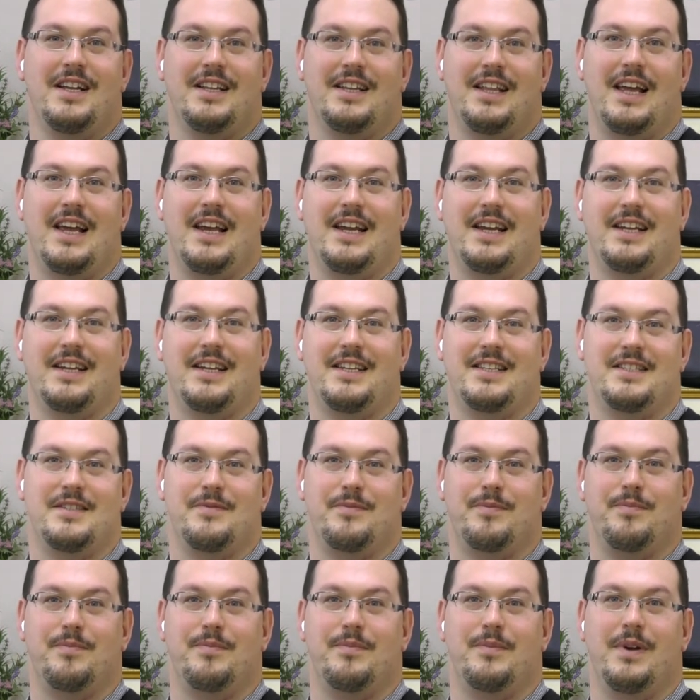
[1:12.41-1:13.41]
like it's
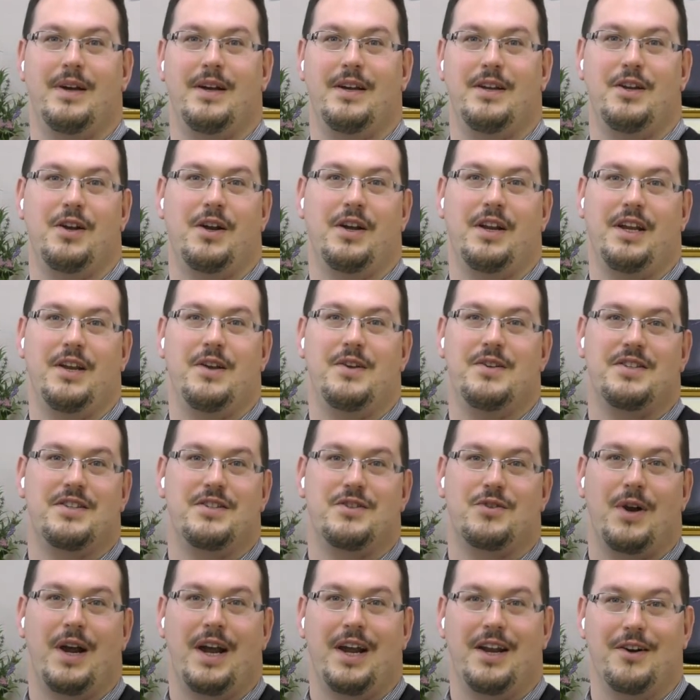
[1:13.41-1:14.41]
you can use the
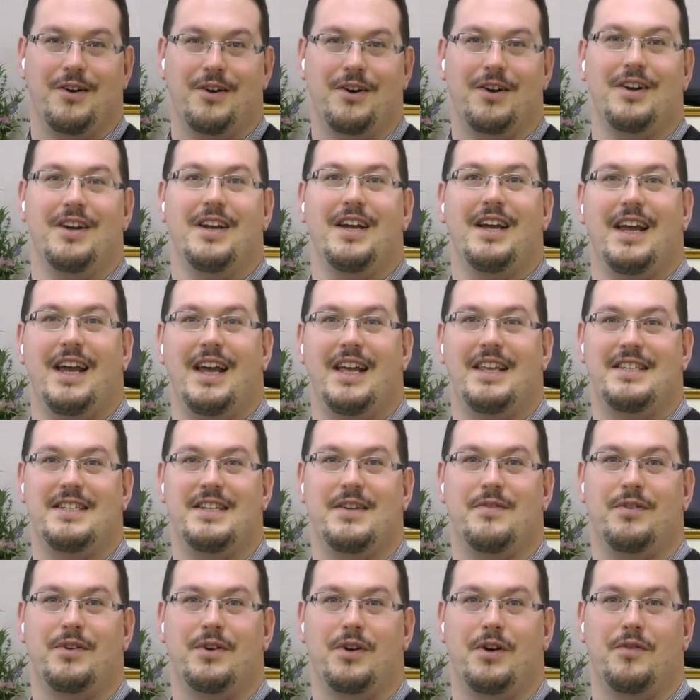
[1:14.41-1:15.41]
train or it's
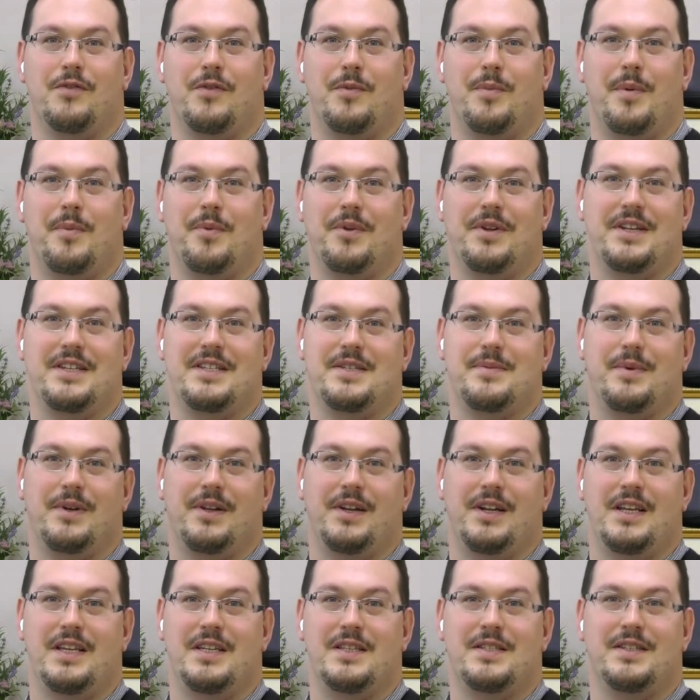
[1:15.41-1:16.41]
difficult for people with
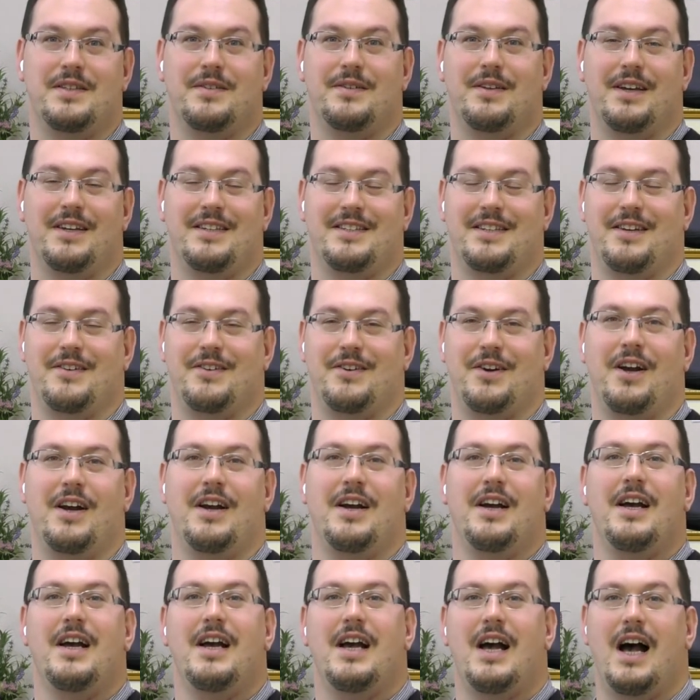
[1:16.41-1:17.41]
disabilities, etc.
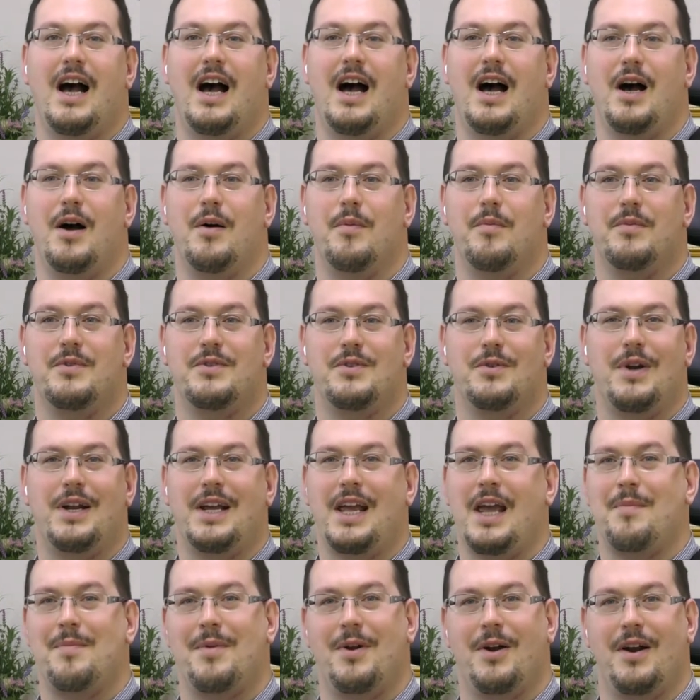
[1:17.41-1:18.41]
Um, so when I
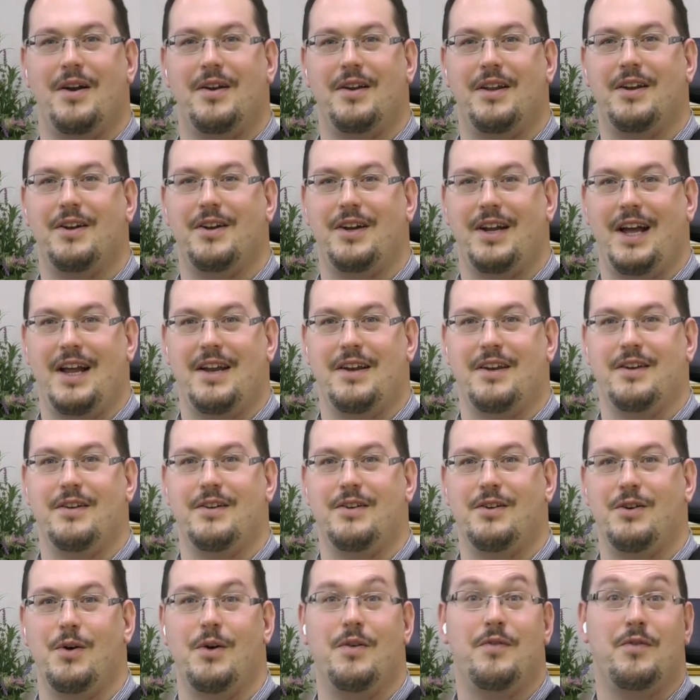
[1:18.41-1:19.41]
came here, I literally had
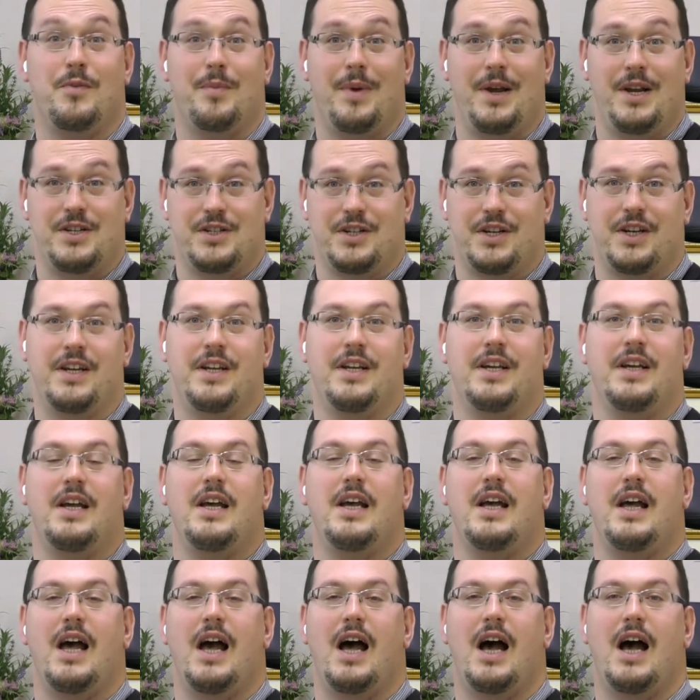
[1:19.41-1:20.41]
no information.
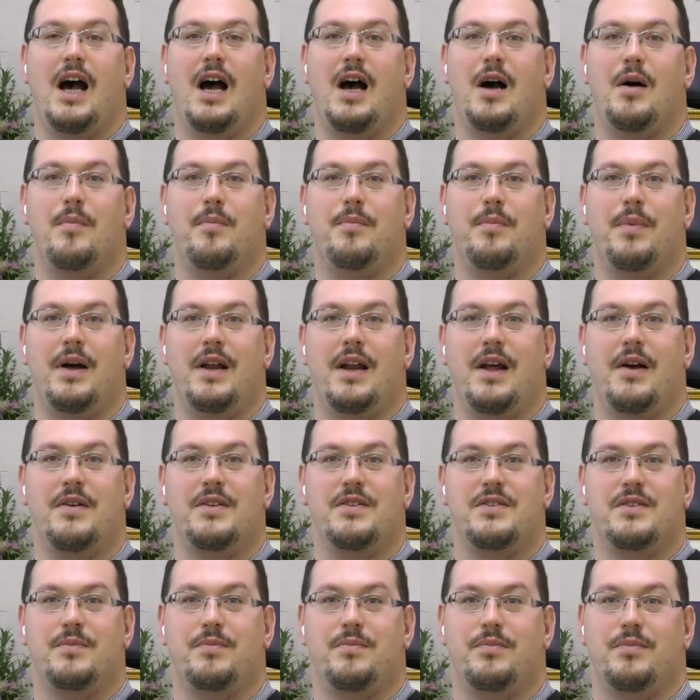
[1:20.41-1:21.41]
Uh, but I
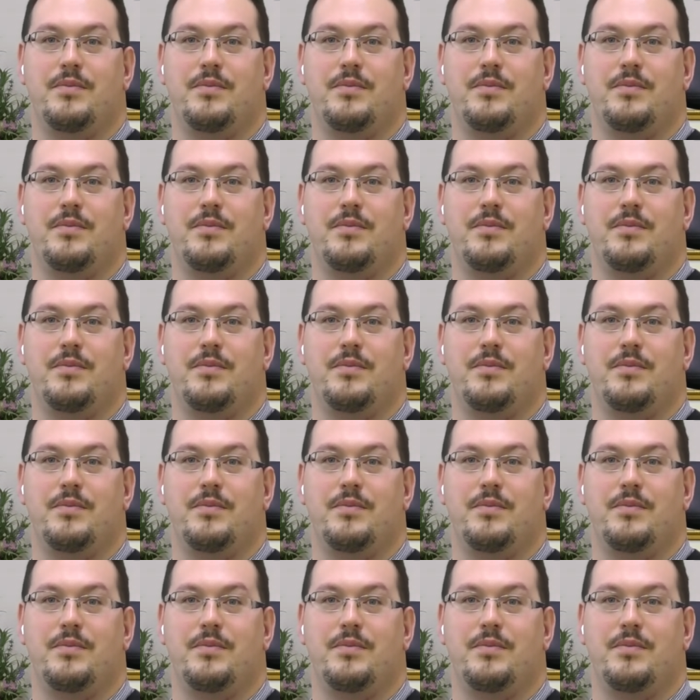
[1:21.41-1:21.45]
was